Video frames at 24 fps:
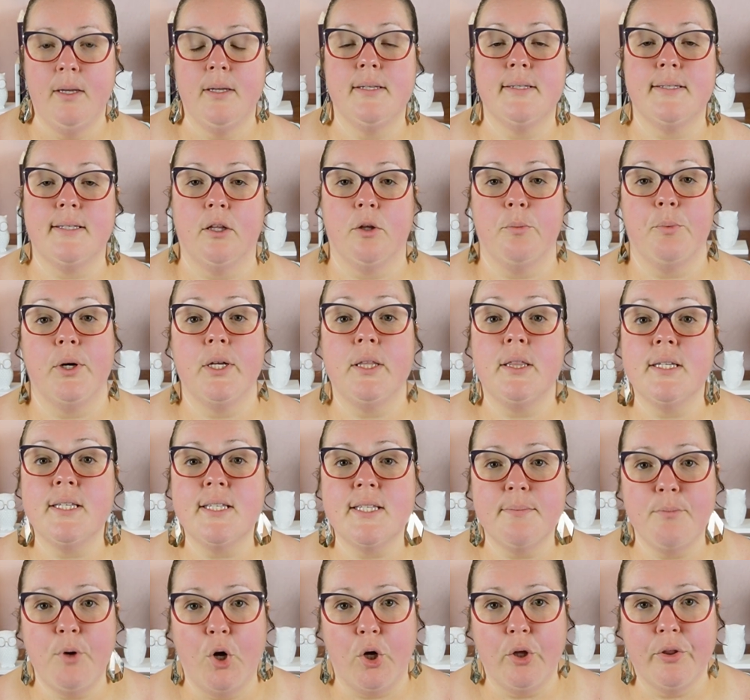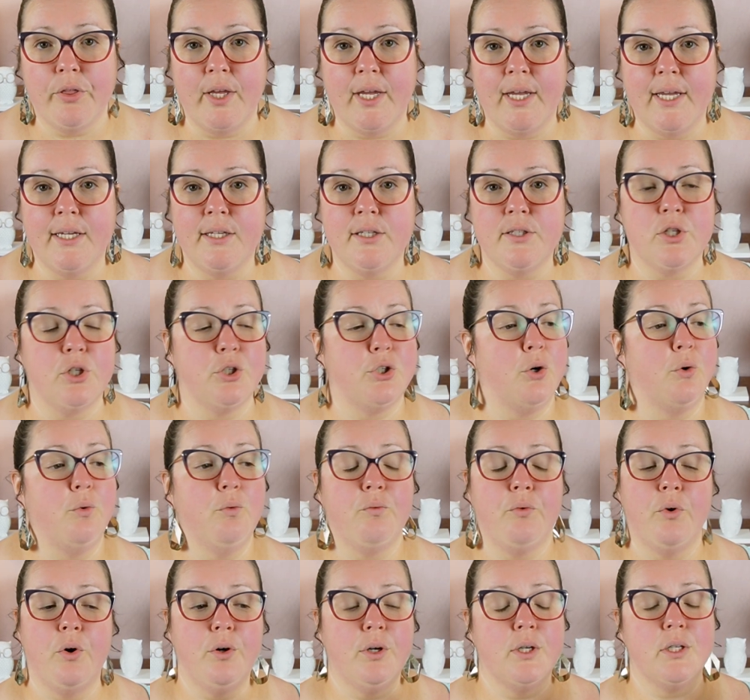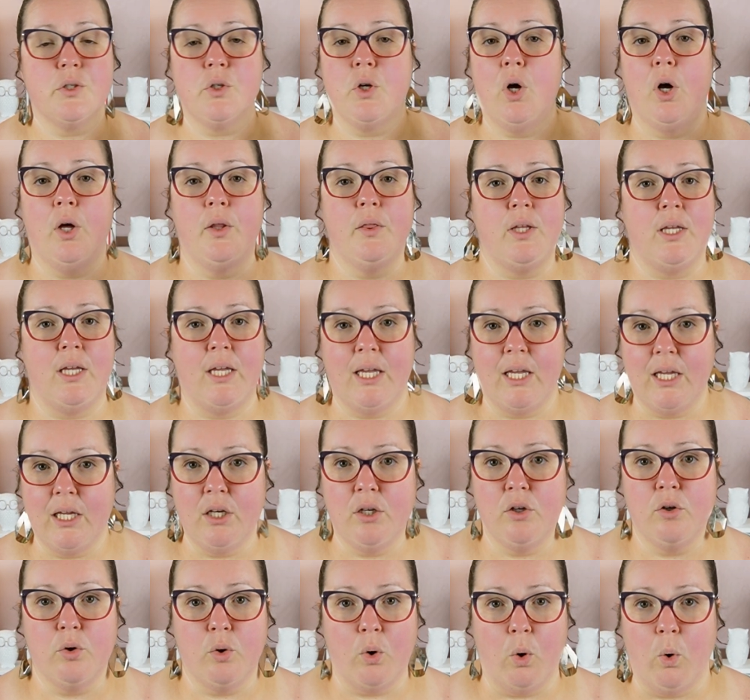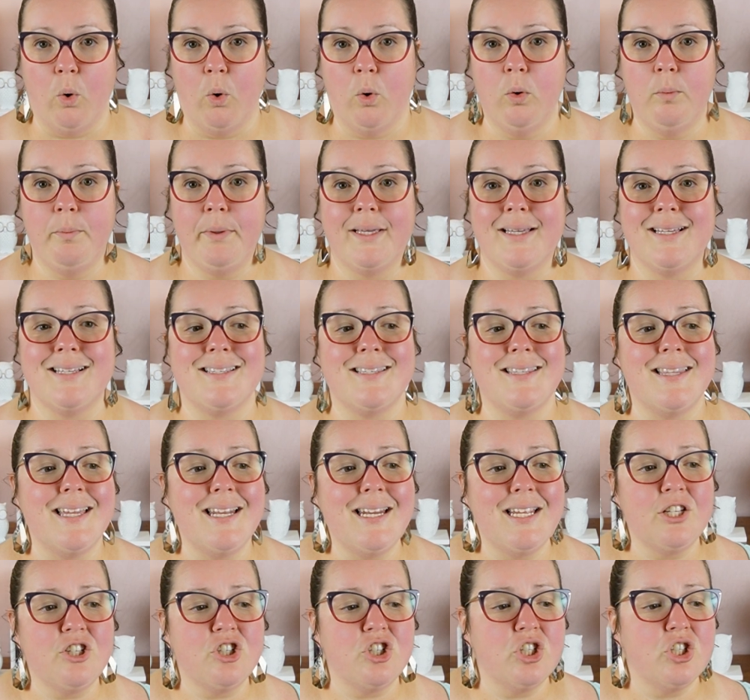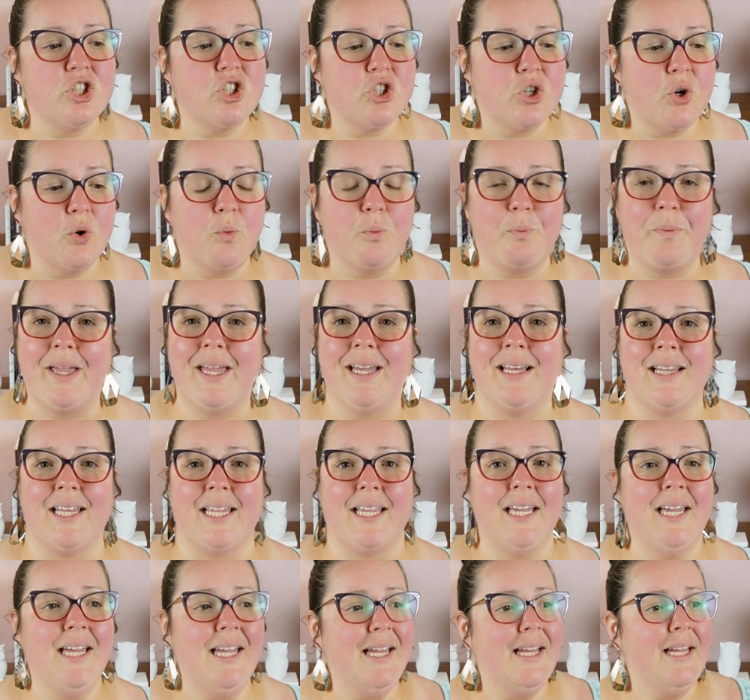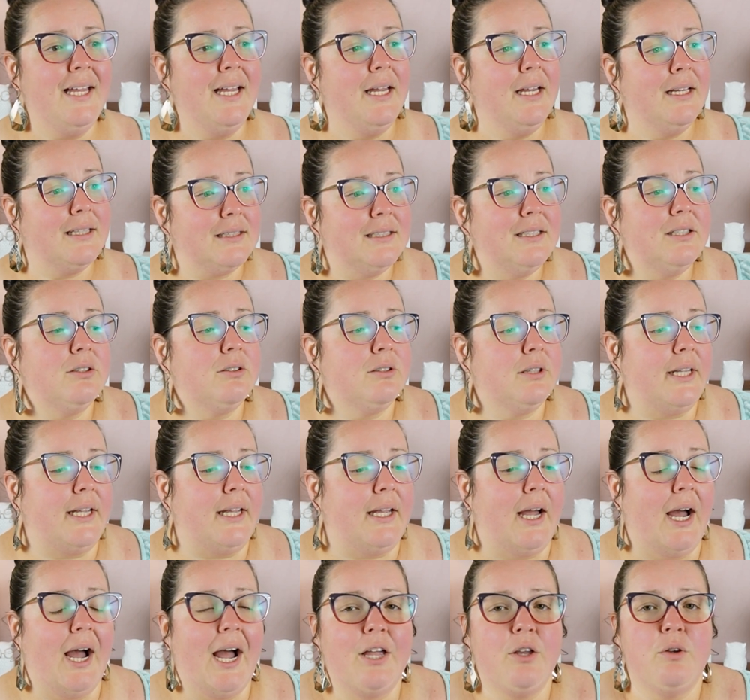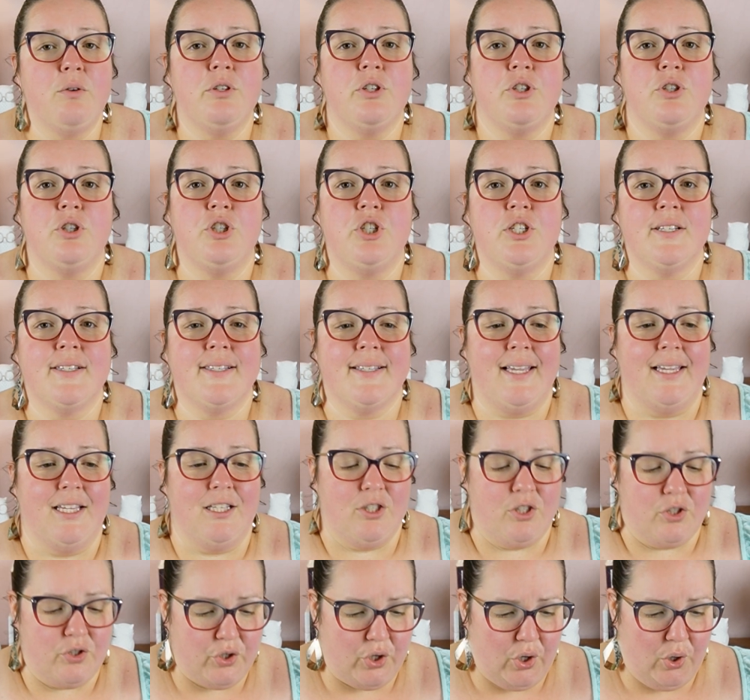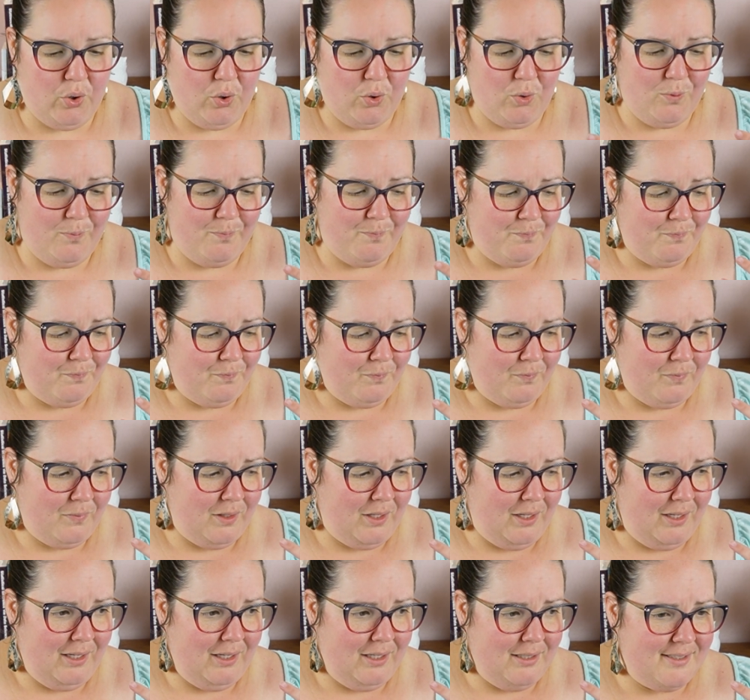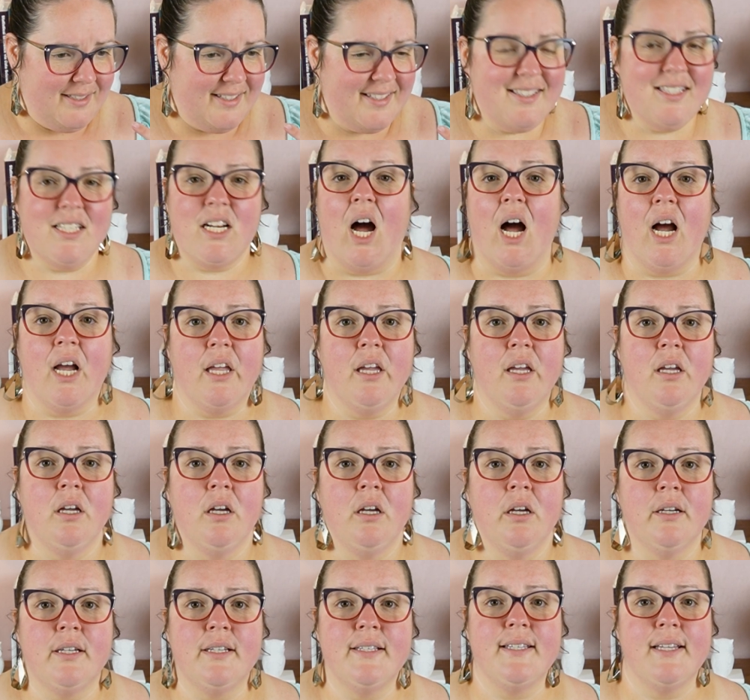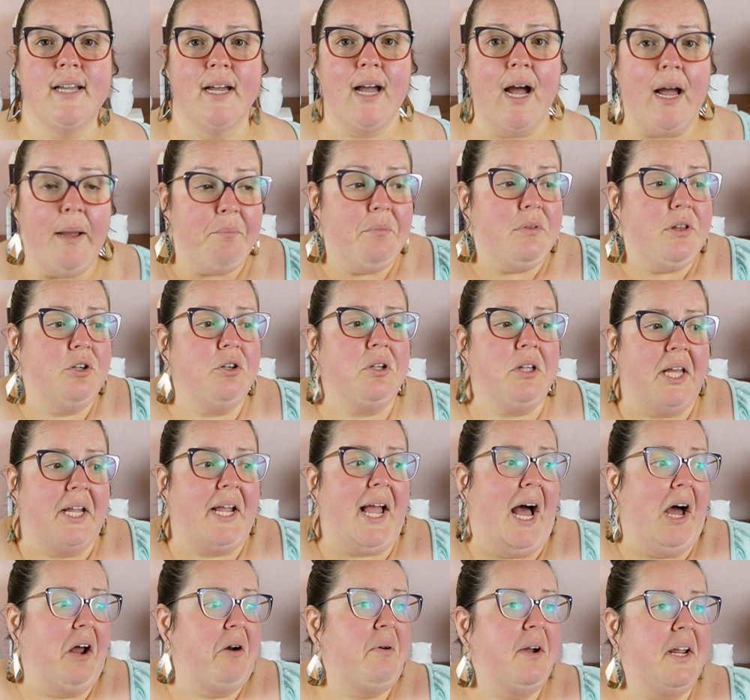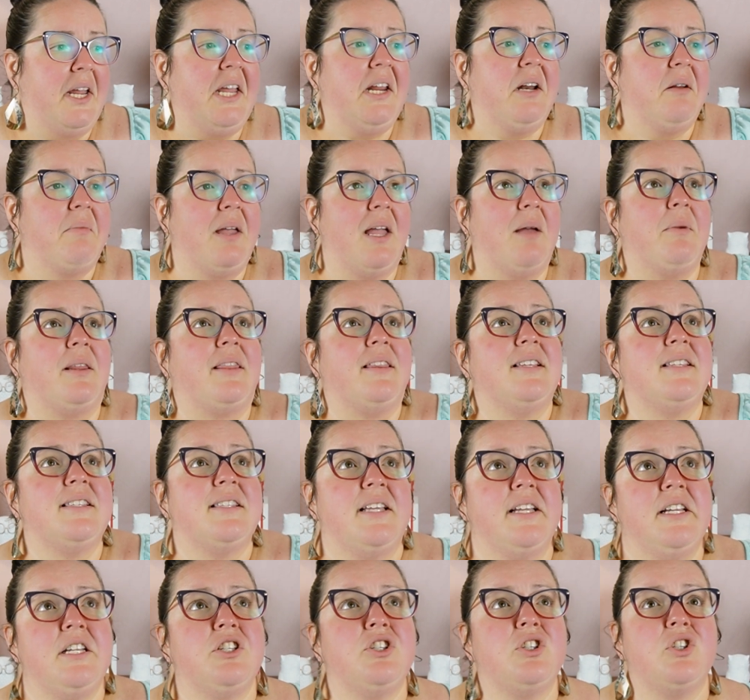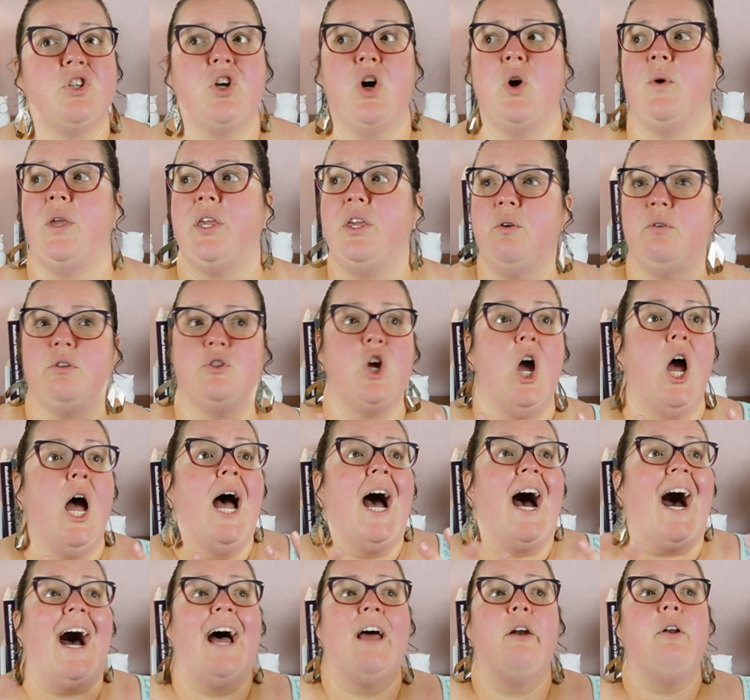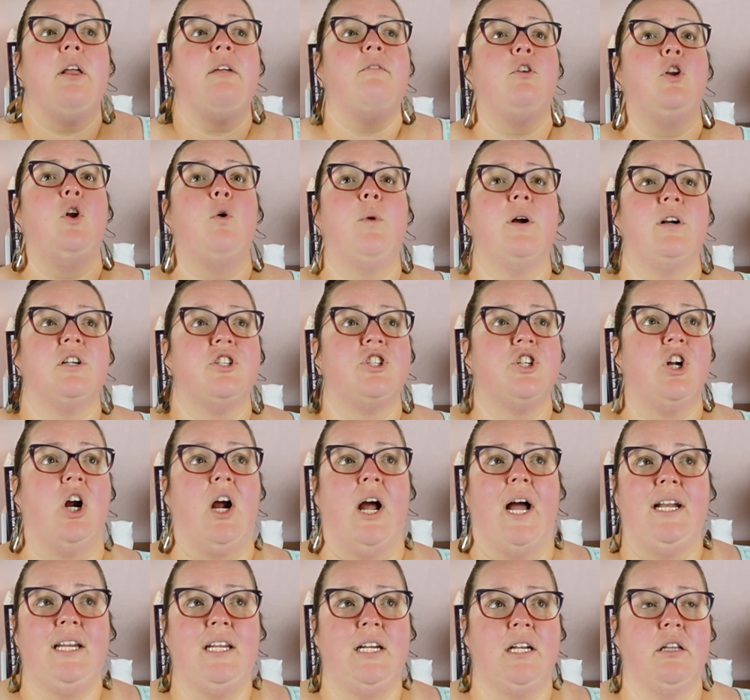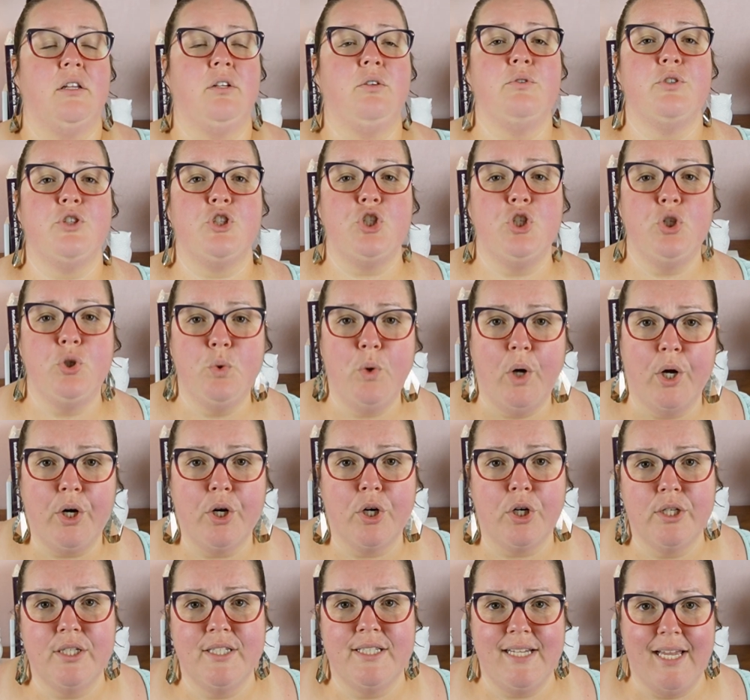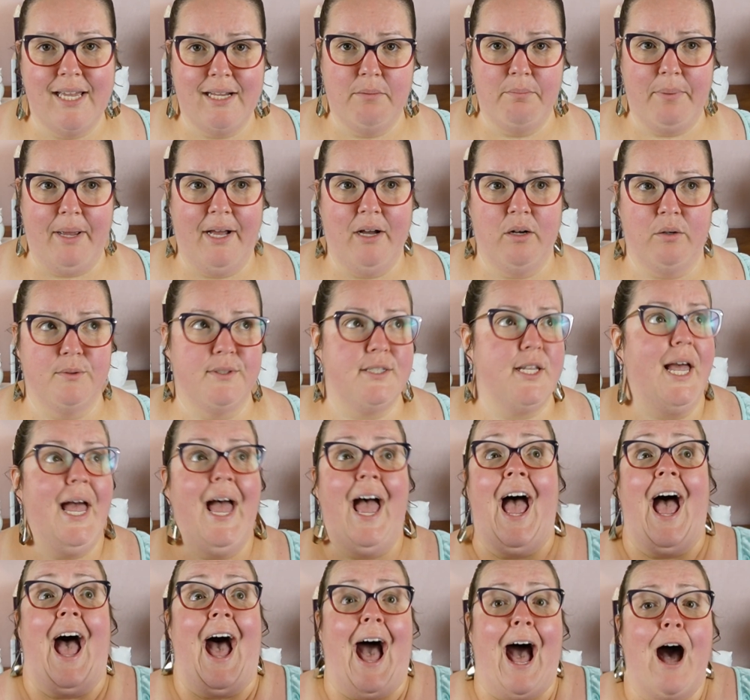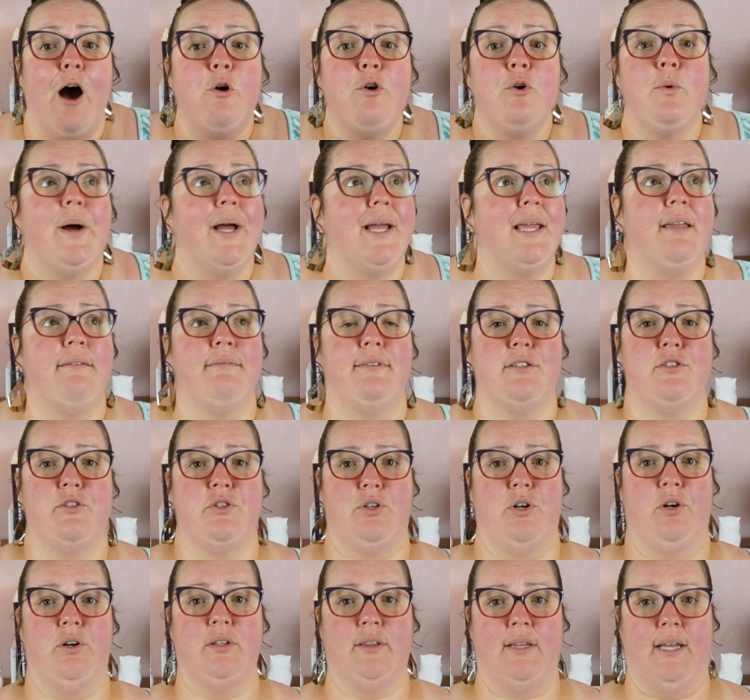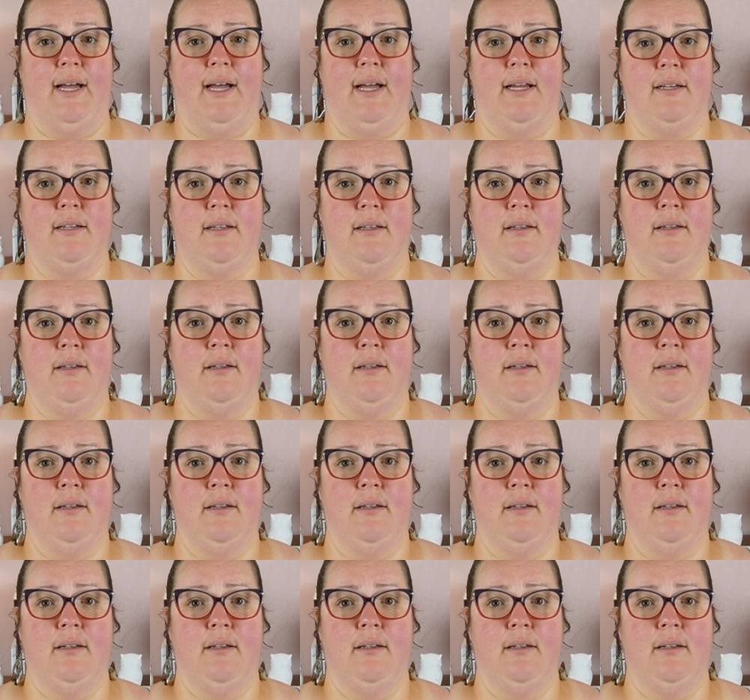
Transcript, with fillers: Celebrate the small things. Don't focus on the end goal because then it's just so big. Like, literally, I used to just get so stuck because I'm literally like, how do I eat a mammoth? This thing is so huge. I don't even know where to start. I need to lose 210 pounds. How do I even start that?